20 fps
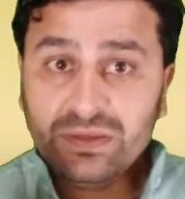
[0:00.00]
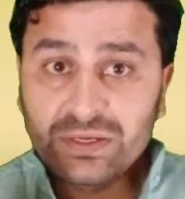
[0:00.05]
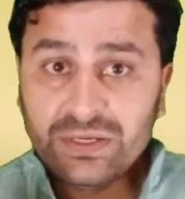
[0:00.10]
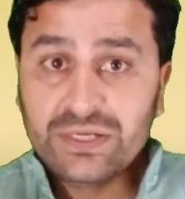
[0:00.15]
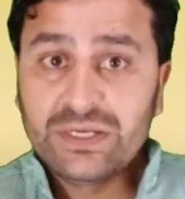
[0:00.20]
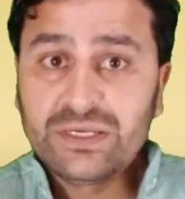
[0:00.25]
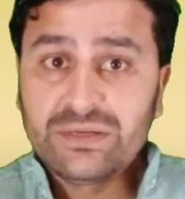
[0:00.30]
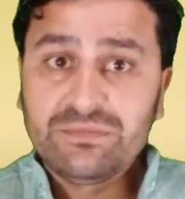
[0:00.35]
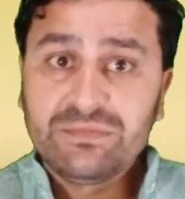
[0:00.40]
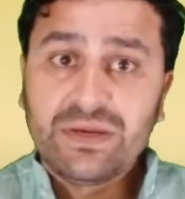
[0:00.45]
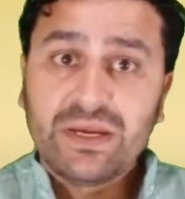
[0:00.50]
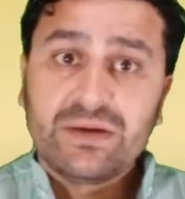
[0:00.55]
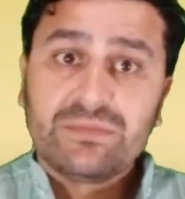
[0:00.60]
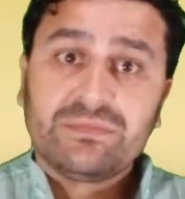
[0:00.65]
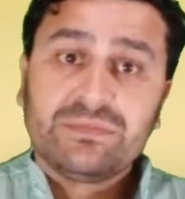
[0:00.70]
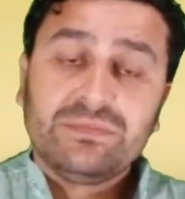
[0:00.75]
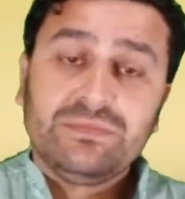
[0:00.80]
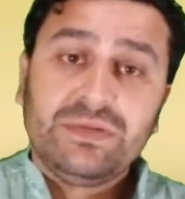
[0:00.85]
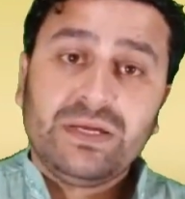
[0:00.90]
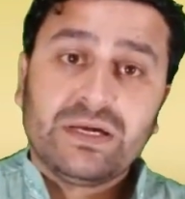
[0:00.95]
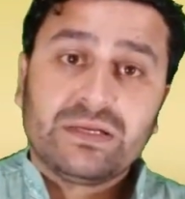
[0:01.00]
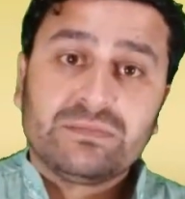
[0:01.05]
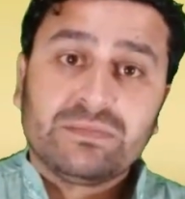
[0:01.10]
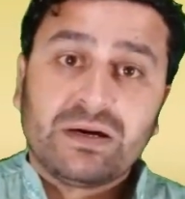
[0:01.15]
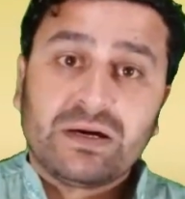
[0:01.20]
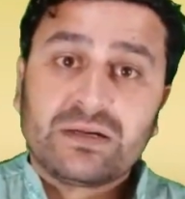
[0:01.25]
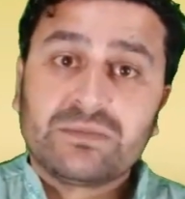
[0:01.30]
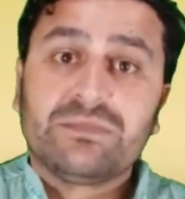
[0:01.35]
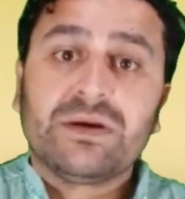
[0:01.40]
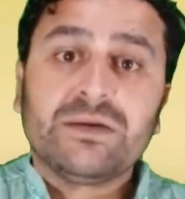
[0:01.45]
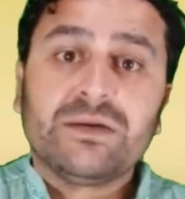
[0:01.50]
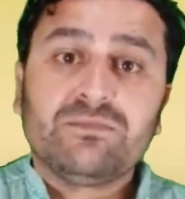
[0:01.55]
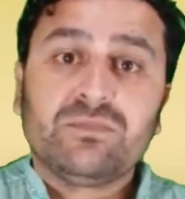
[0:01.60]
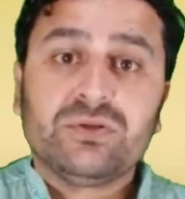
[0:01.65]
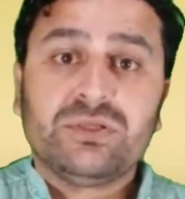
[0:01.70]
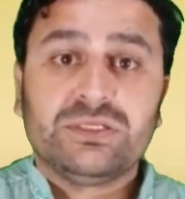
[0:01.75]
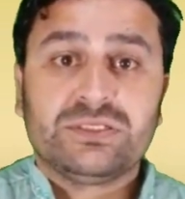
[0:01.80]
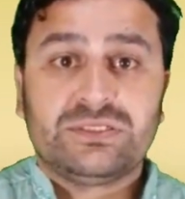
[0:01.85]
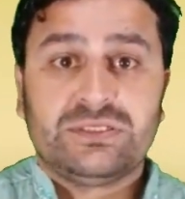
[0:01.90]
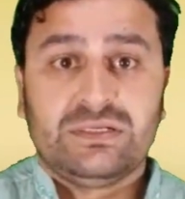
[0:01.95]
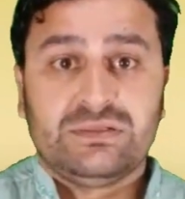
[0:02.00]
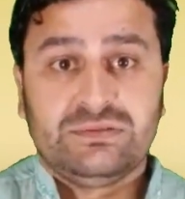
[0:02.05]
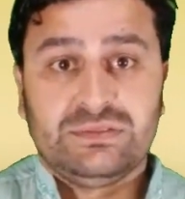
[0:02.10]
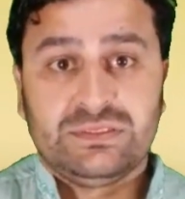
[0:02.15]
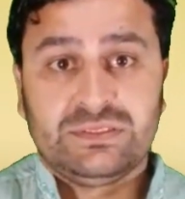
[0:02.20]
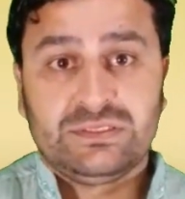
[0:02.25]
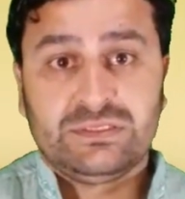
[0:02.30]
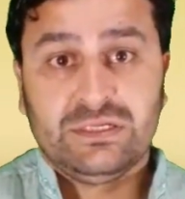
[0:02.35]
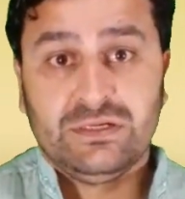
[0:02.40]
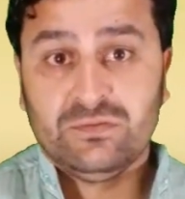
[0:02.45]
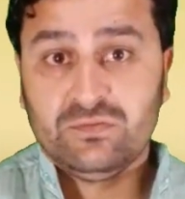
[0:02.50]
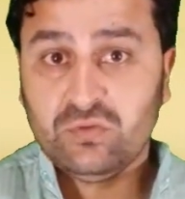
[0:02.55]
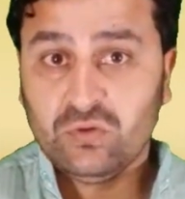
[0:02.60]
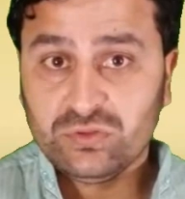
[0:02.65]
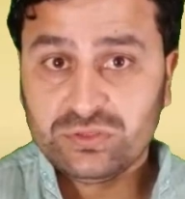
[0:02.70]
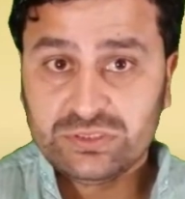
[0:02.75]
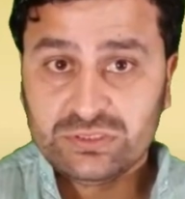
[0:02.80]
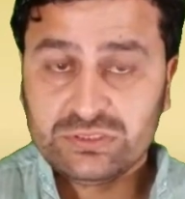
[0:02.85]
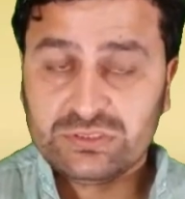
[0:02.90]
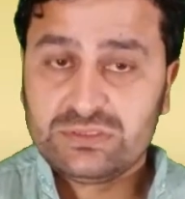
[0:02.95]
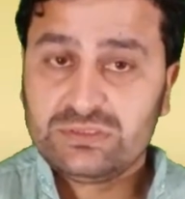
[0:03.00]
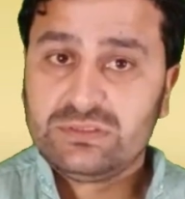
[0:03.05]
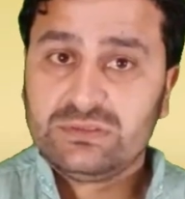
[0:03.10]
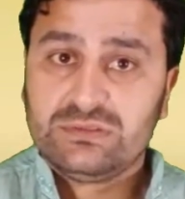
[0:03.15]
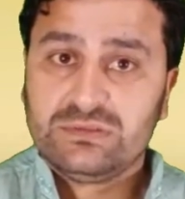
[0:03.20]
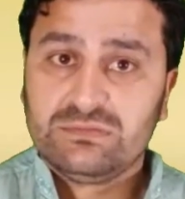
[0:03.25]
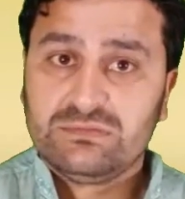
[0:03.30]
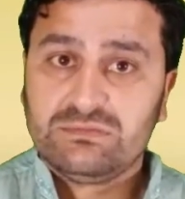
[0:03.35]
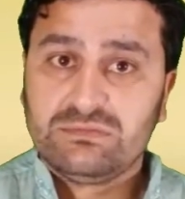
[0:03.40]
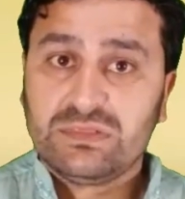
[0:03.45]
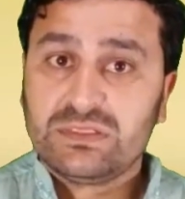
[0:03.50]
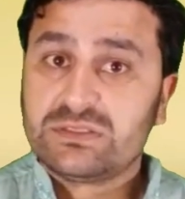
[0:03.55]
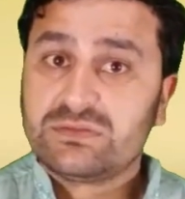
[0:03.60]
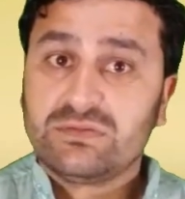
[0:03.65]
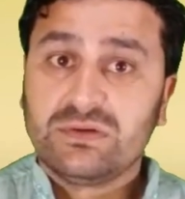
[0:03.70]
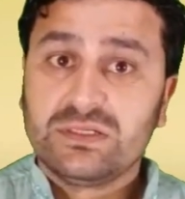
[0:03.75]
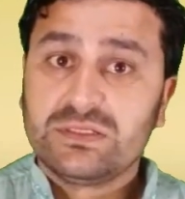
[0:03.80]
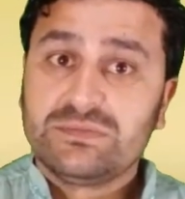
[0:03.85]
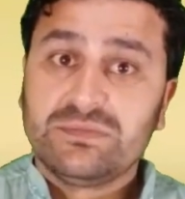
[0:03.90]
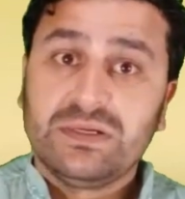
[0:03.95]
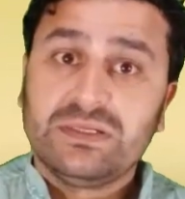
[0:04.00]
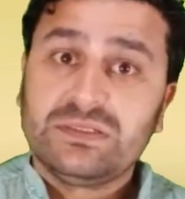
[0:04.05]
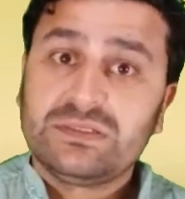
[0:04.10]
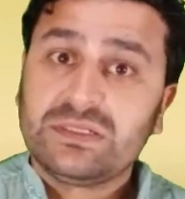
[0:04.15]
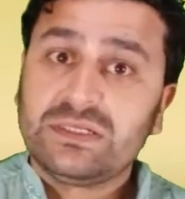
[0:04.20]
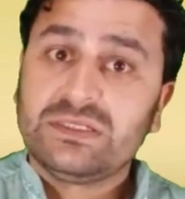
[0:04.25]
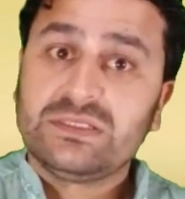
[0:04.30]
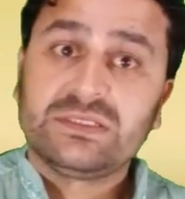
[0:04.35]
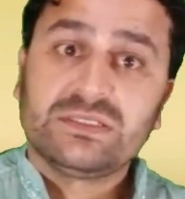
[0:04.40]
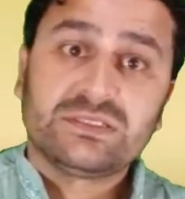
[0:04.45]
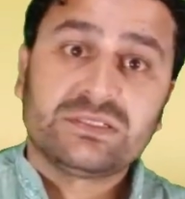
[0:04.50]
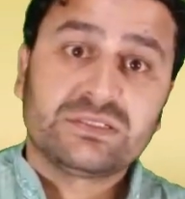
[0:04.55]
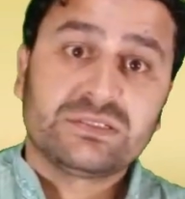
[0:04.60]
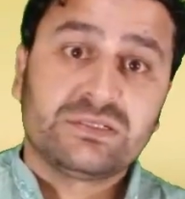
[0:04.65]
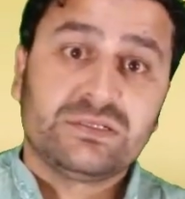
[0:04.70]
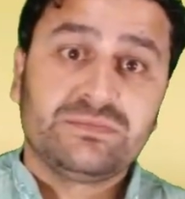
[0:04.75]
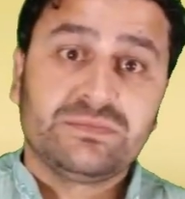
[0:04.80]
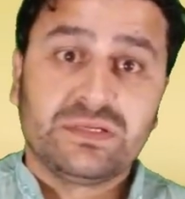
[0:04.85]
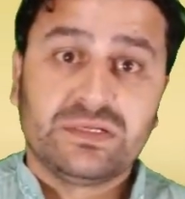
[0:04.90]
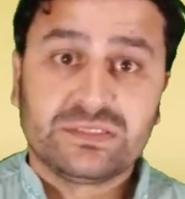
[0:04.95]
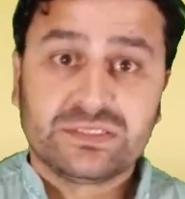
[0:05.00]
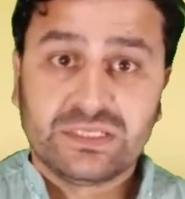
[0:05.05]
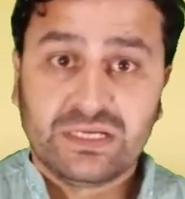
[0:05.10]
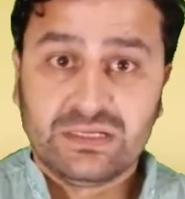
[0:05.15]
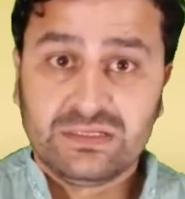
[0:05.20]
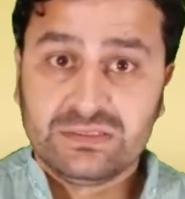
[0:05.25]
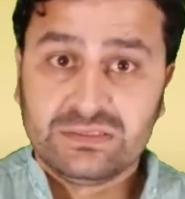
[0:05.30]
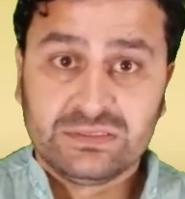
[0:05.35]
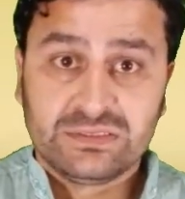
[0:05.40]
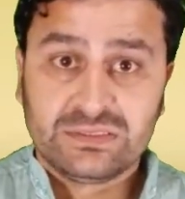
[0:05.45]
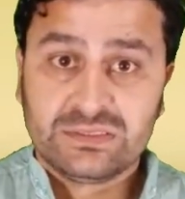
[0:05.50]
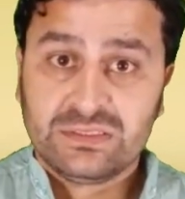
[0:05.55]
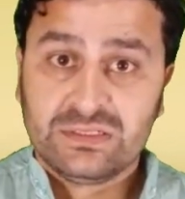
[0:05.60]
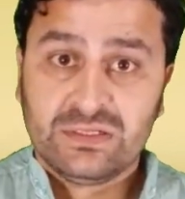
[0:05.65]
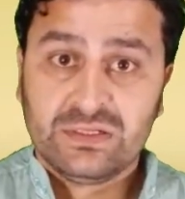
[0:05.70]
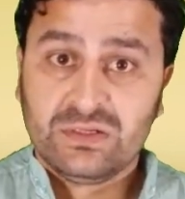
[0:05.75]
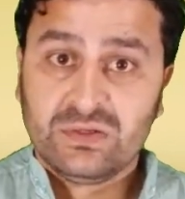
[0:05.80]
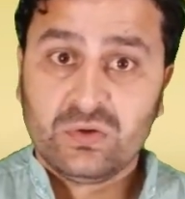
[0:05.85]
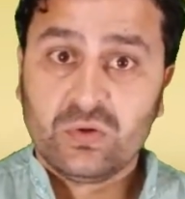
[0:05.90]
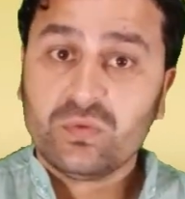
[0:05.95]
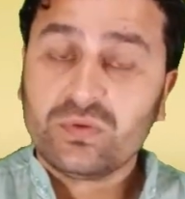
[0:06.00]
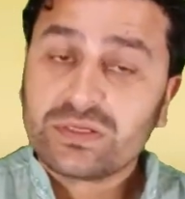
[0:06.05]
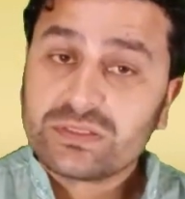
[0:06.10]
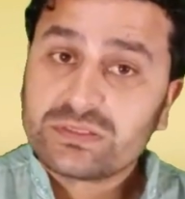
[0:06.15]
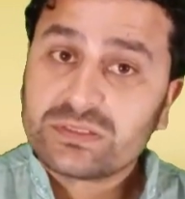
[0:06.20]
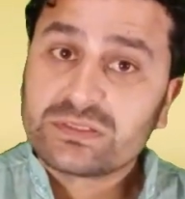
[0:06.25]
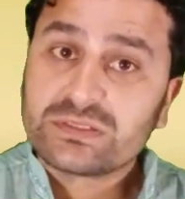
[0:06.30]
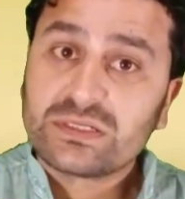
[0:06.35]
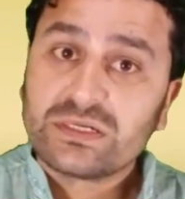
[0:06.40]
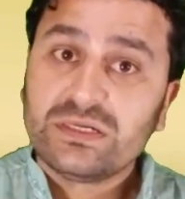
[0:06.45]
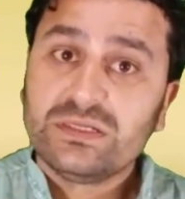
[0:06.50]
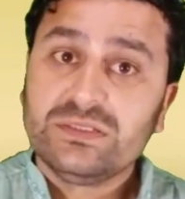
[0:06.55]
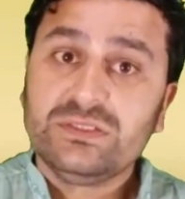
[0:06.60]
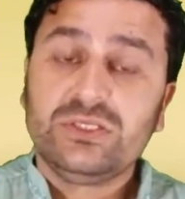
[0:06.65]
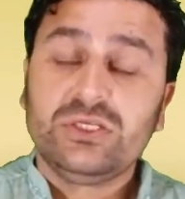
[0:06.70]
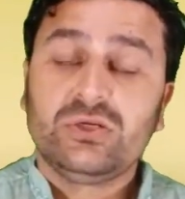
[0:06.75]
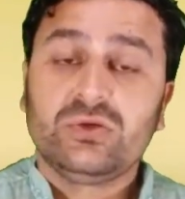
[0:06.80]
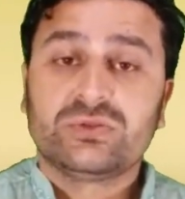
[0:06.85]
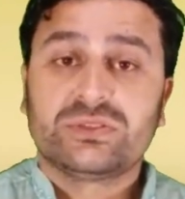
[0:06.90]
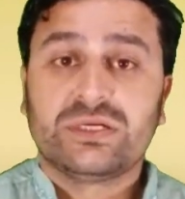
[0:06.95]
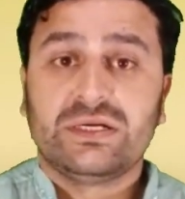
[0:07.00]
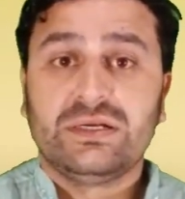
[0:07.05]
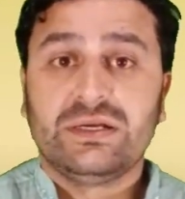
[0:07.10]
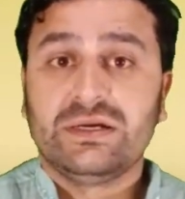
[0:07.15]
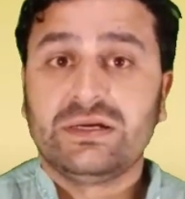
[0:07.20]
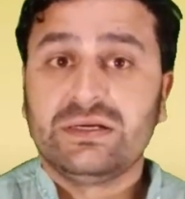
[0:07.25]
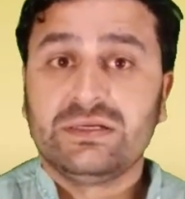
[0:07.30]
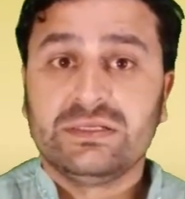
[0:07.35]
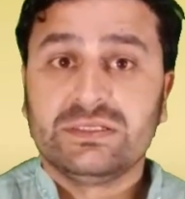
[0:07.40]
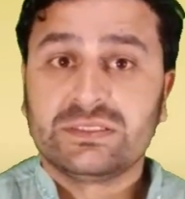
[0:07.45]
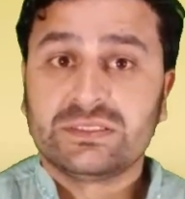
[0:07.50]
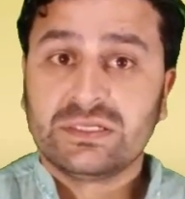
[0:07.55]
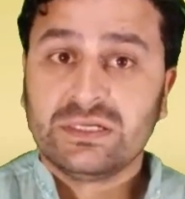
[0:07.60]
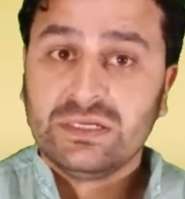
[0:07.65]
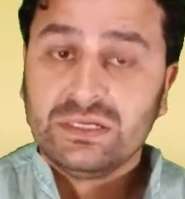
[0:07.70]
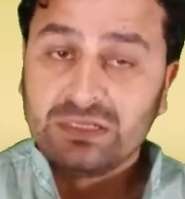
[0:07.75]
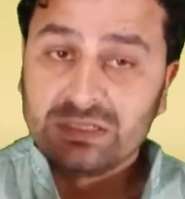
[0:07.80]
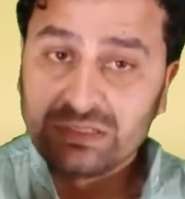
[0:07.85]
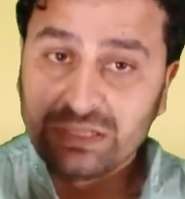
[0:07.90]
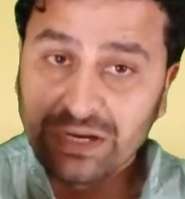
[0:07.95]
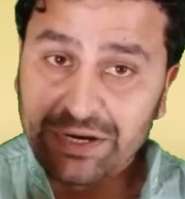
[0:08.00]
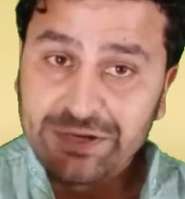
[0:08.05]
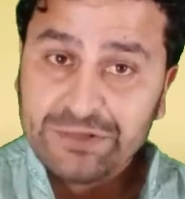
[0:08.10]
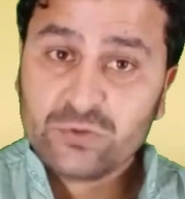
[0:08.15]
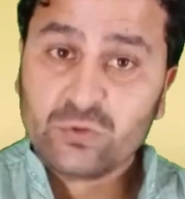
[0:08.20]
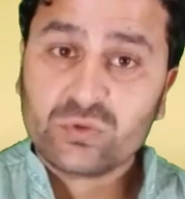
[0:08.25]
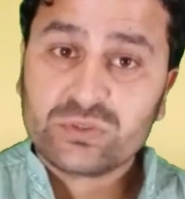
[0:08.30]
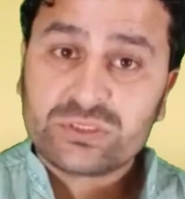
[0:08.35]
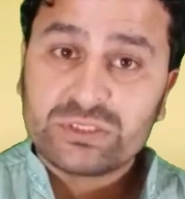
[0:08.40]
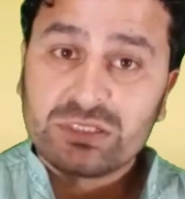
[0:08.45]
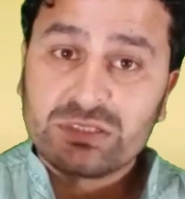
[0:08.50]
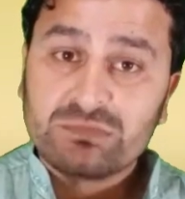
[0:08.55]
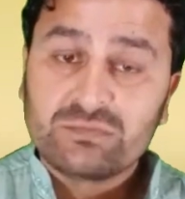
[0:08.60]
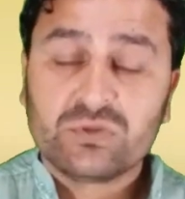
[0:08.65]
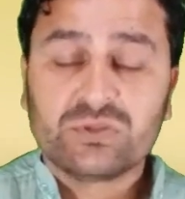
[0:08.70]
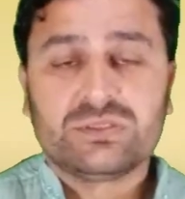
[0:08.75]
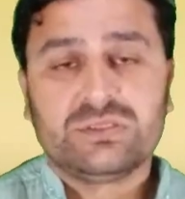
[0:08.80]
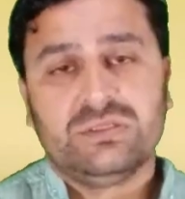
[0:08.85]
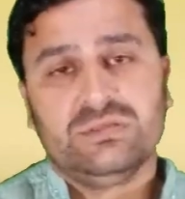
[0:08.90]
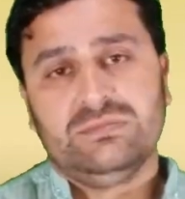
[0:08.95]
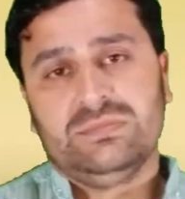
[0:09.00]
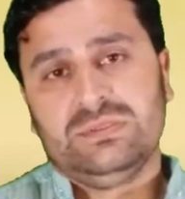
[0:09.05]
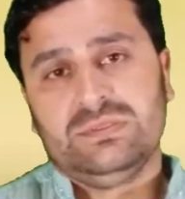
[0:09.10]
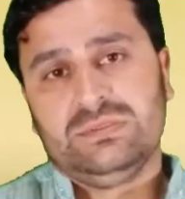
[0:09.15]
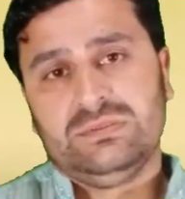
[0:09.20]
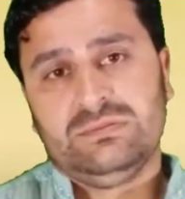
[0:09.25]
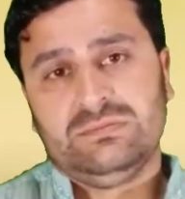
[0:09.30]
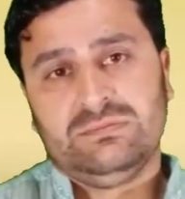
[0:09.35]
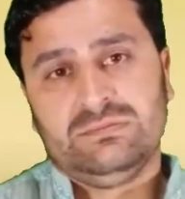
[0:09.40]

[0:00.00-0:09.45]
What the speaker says: in Myanmar by Buddhist terrorist forces. But world maintains its criminal silence over this genocide against the innocent Muslims.